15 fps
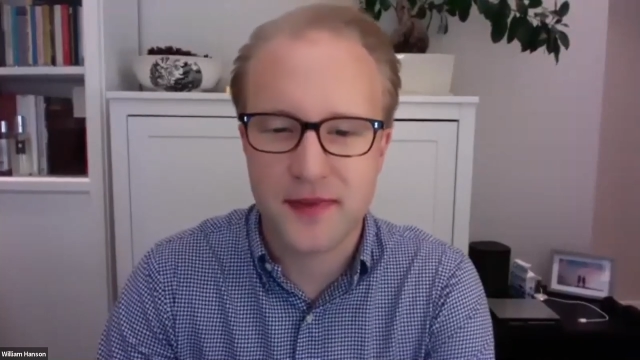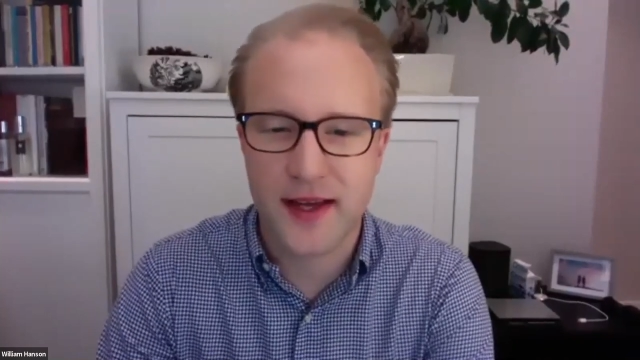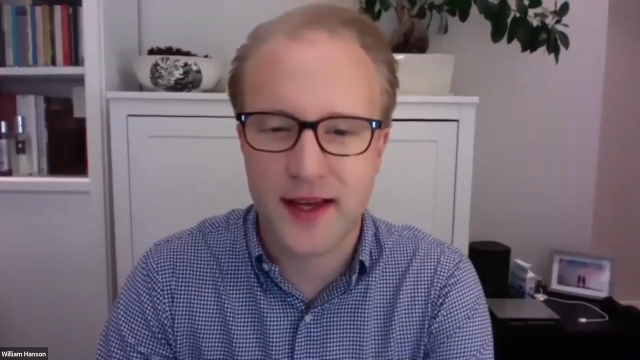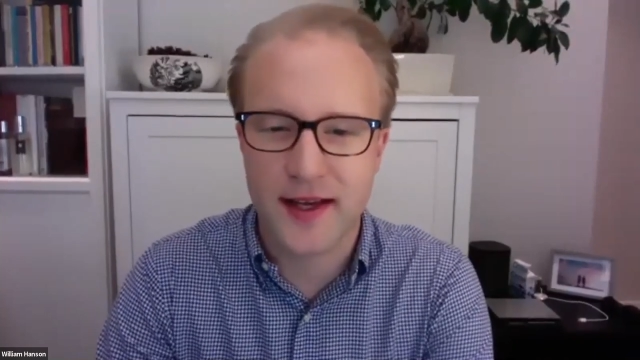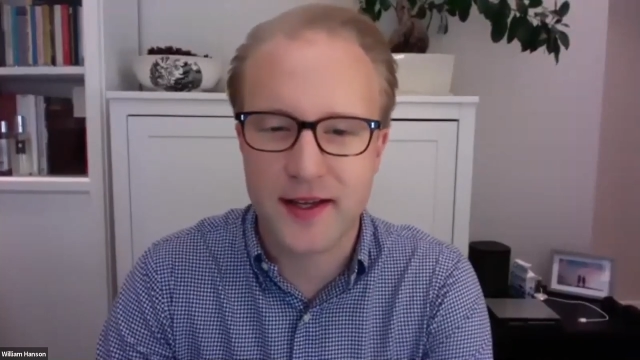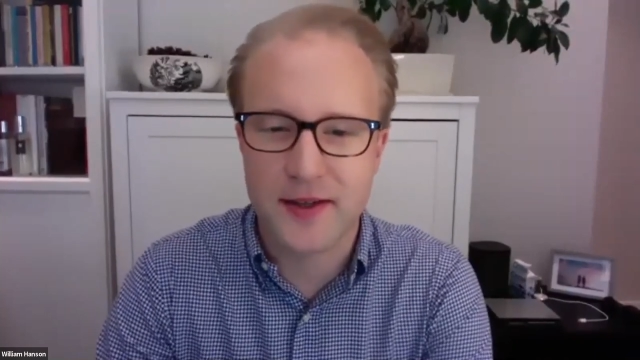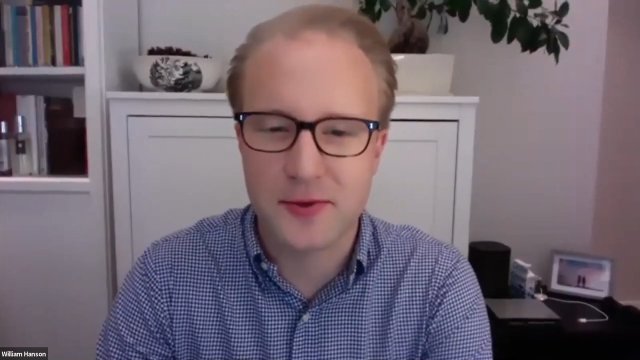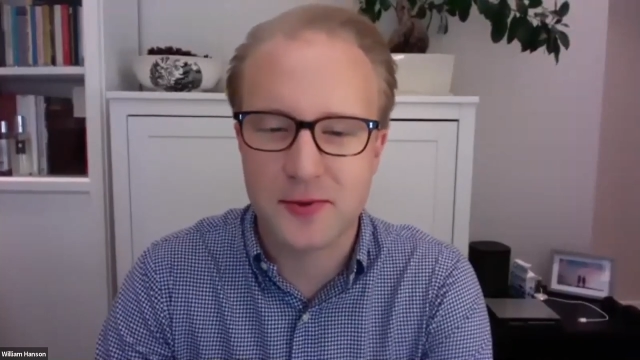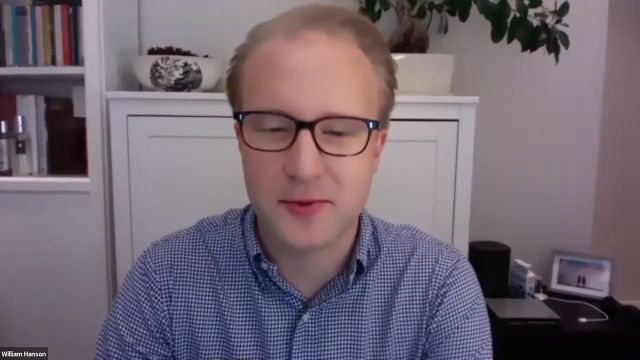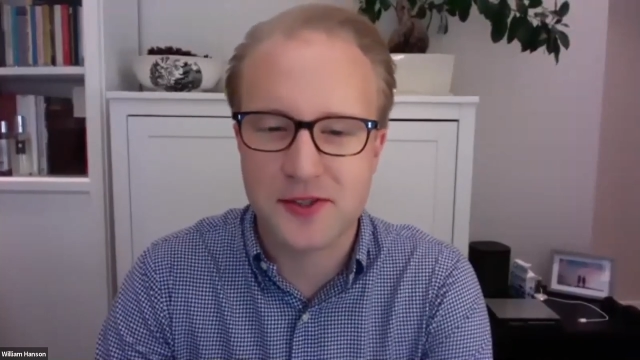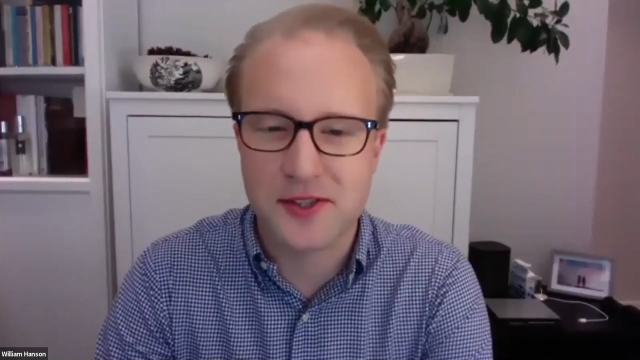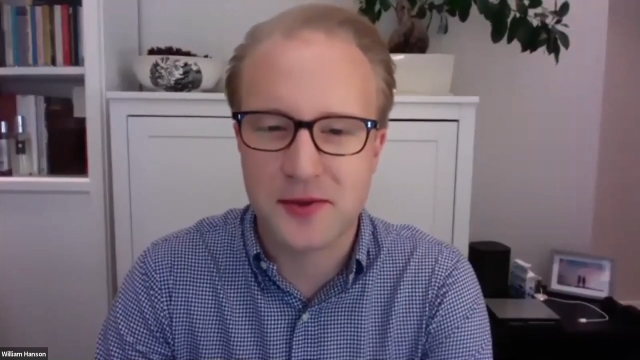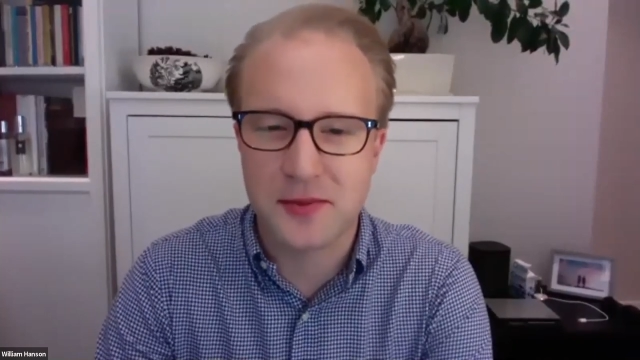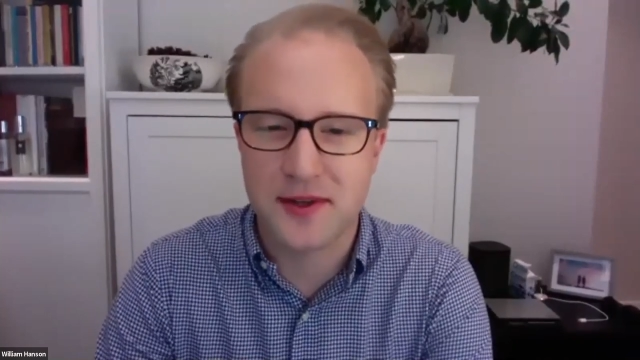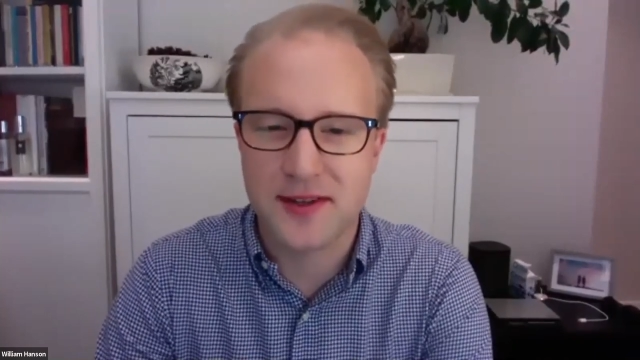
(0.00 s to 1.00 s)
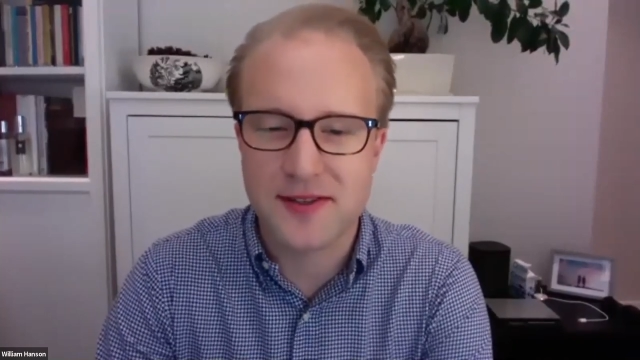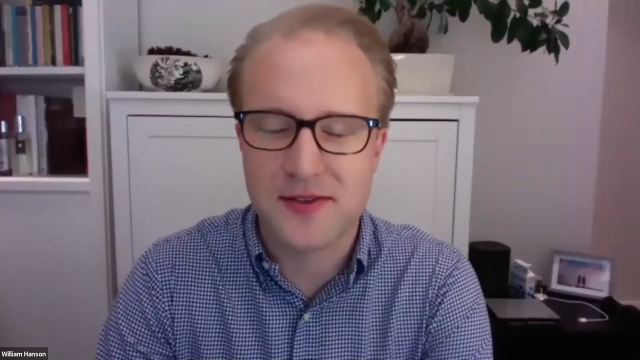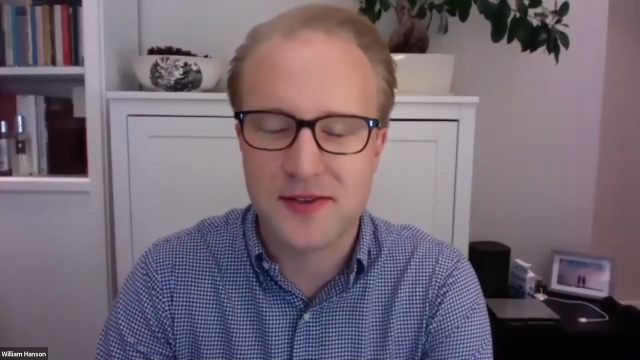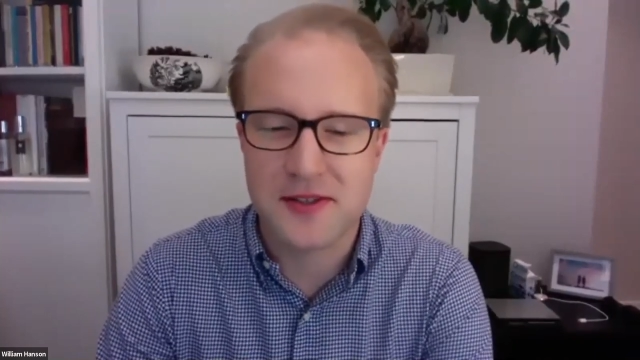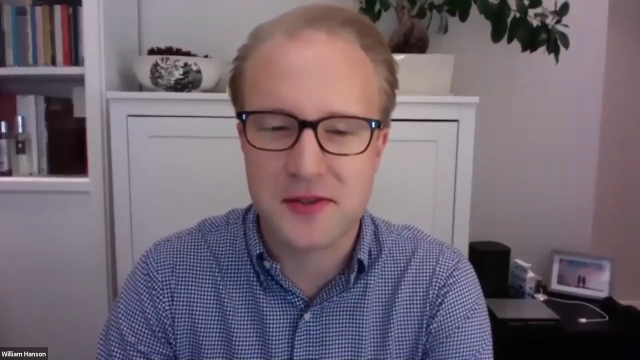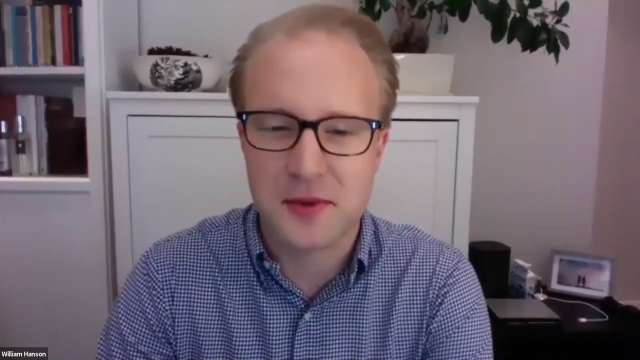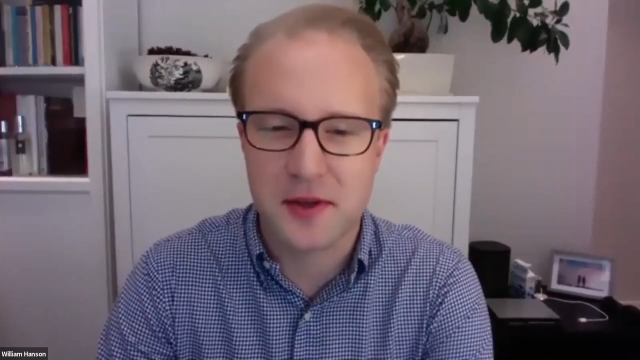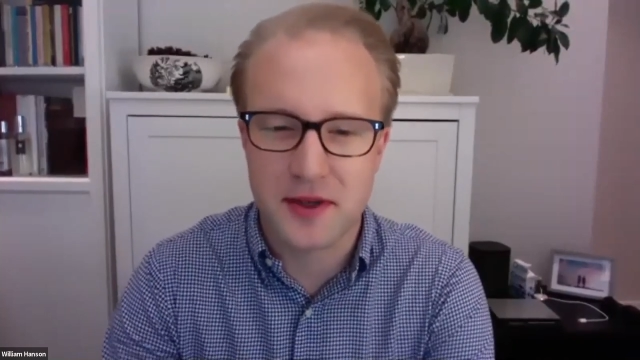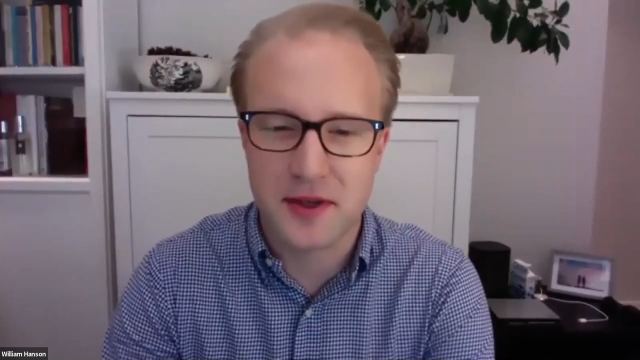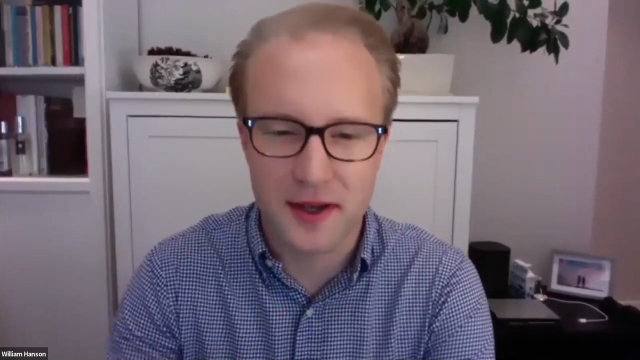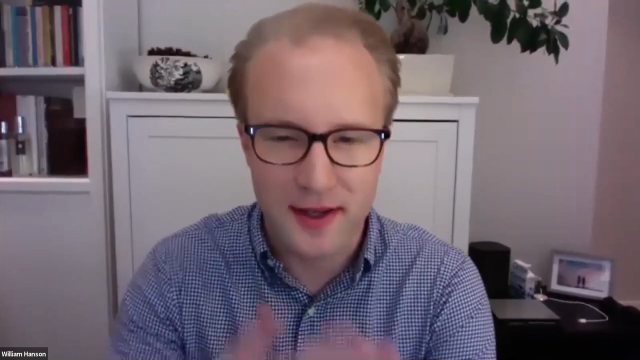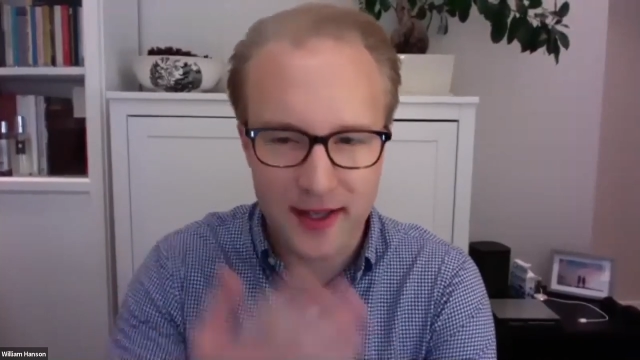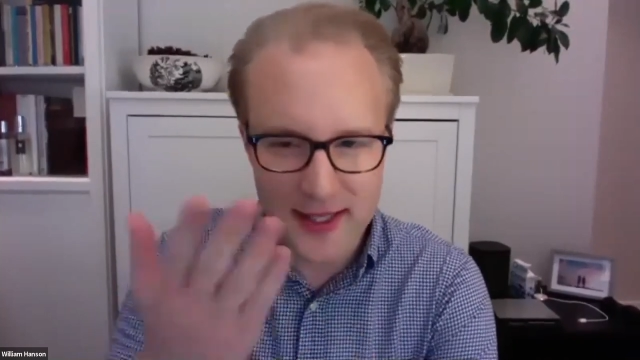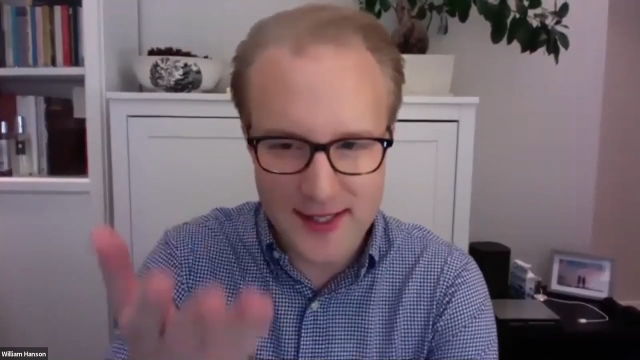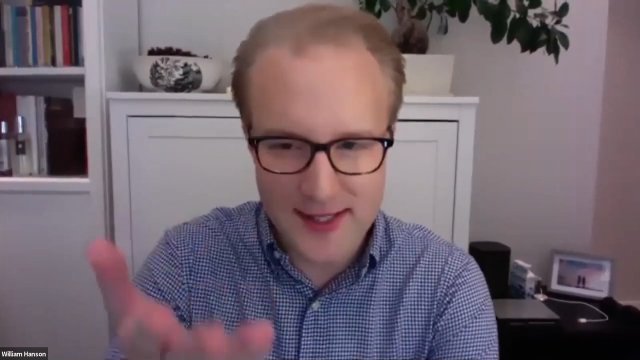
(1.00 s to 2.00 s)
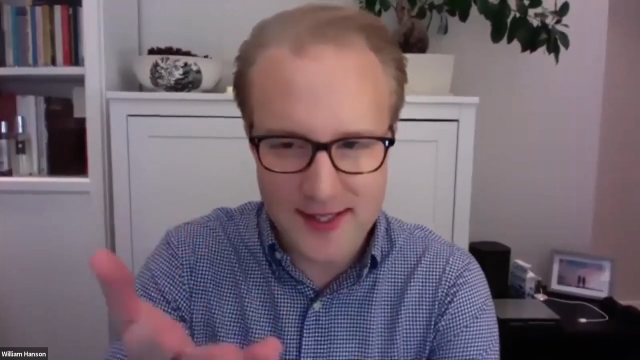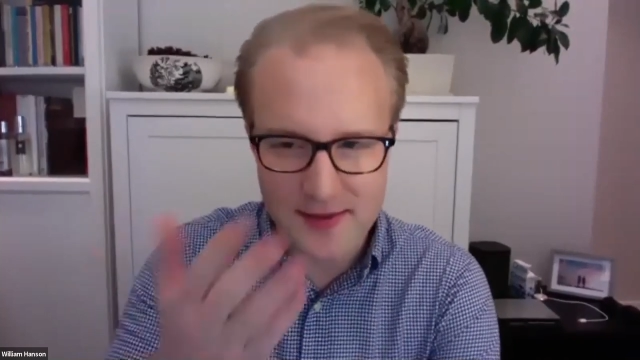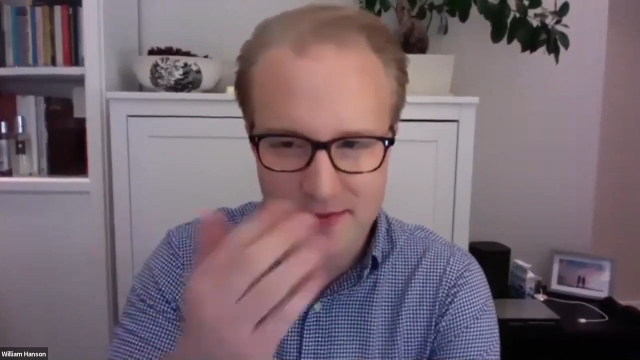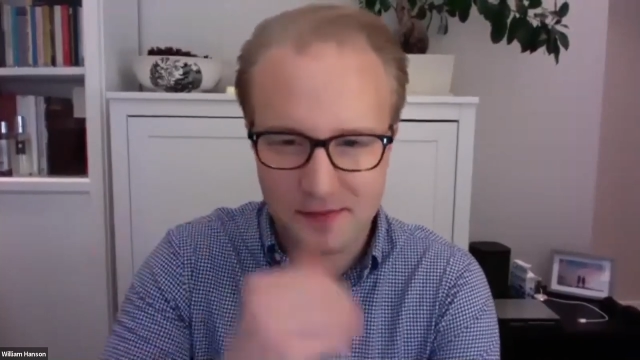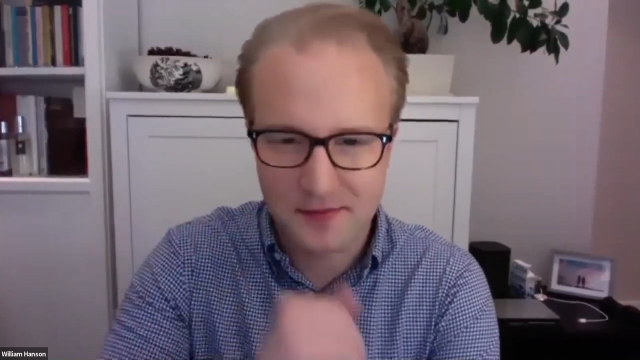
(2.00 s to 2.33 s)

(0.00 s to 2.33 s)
and also with us on this webinar is